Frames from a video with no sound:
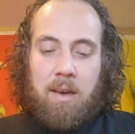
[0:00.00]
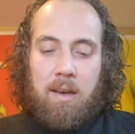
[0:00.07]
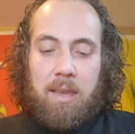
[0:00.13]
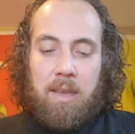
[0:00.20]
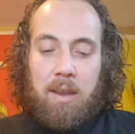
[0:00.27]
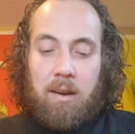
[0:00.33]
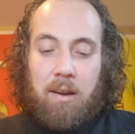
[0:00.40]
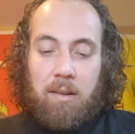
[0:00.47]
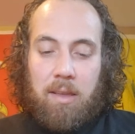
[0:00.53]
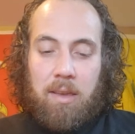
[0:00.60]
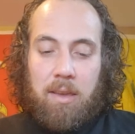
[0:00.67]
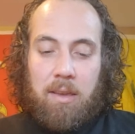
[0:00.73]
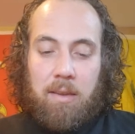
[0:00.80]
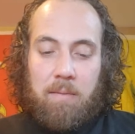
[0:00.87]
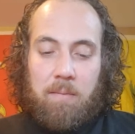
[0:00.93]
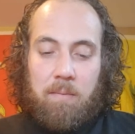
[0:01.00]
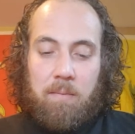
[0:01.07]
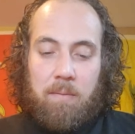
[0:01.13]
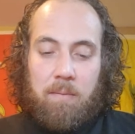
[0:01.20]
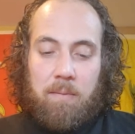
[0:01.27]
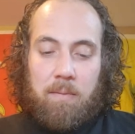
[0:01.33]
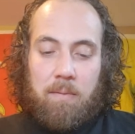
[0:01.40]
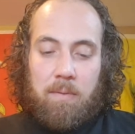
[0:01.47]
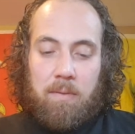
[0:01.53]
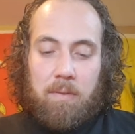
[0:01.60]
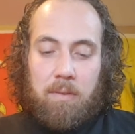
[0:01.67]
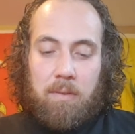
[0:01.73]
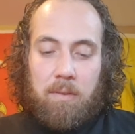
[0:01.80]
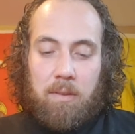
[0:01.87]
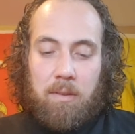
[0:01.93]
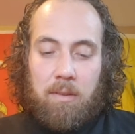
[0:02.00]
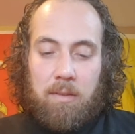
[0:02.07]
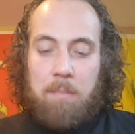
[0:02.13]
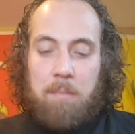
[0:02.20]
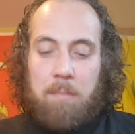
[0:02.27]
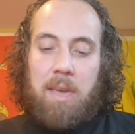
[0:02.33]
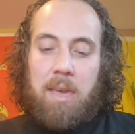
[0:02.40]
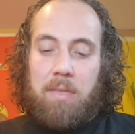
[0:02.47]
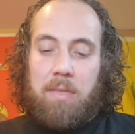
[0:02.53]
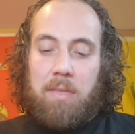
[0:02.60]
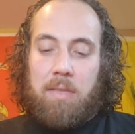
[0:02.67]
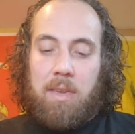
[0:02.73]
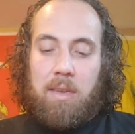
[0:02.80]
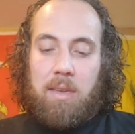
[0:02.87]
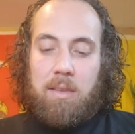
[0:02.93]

Italy, they make the